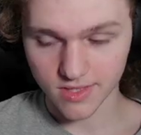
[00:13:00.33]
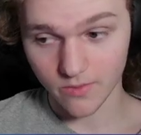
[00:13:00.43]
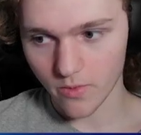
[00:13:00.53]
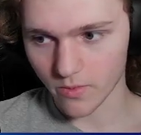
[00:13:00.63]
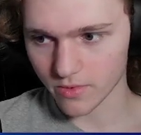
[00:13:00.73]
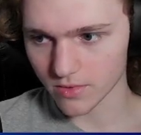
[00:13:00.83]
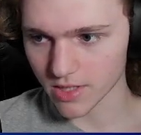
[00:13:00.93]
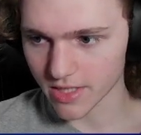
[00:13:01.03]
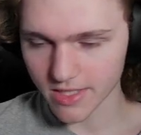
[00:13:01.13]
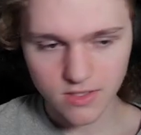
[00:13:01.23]
when we
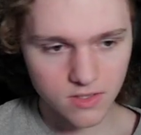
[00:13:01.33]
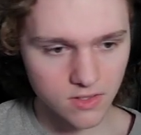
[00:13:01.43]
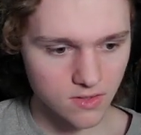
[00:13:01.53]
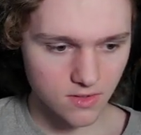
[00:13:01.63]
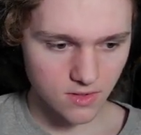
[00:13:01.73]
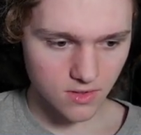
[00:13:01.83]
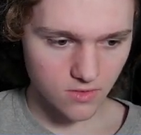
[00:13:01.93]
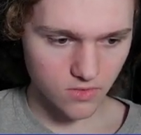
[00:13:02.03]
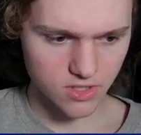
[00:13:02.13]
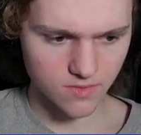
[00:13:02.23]
release,
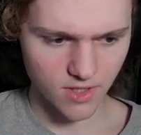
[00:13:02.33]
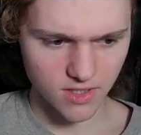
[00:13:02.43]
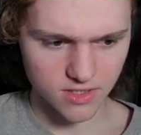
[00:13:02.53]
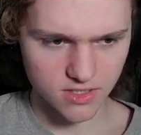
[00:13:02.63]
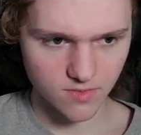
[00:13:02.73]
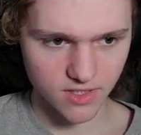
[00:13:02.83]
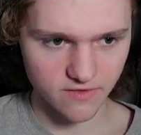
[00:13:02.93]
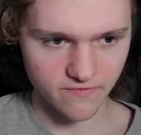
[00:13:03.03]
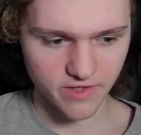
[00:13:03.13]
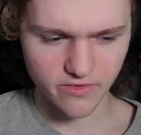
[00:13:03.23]
which might explain the
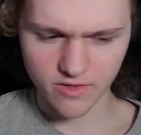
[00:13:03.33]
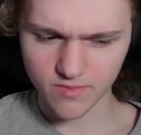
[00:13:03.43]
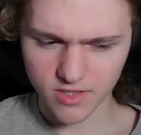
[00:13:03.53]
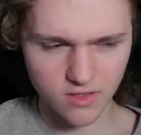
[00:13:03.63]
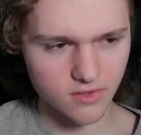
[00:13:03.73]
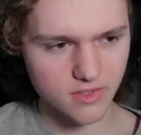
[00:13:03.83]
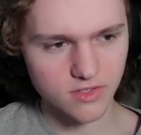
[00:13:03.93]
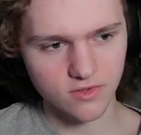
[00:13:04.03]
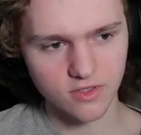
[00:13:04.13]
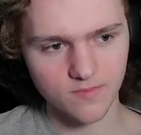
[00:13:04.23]
flickering, but it also
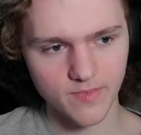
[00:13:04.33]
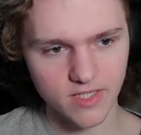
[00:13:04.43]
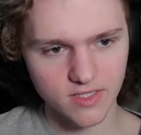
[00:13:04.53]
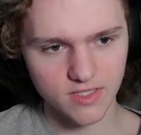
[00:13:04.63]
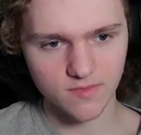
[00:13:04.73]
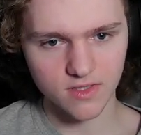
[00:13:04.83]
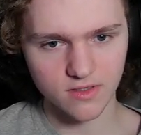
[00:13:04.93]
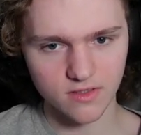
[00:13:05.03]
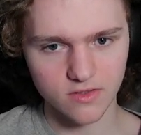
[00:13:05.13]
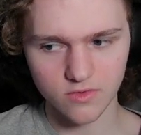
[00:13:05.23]
could be something to
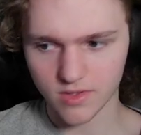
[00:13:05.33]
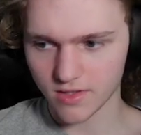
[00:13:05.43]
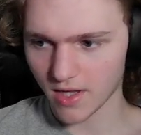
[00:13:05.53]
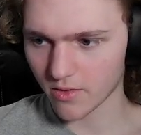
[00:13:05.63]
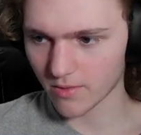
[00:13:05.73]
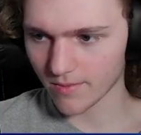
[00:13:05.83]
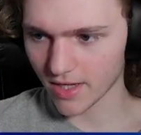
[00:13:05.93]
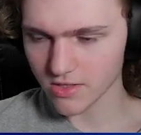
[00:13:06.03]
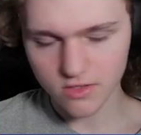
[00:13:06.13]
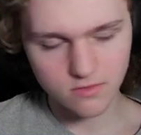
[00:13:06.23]
do with how our
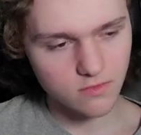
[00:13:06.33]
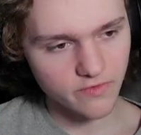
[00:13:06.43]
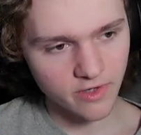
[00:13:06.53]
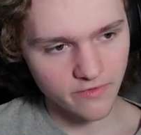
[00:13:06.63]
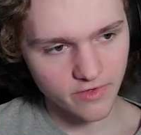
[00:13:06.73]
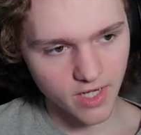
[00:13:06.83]
mouse is moving over it.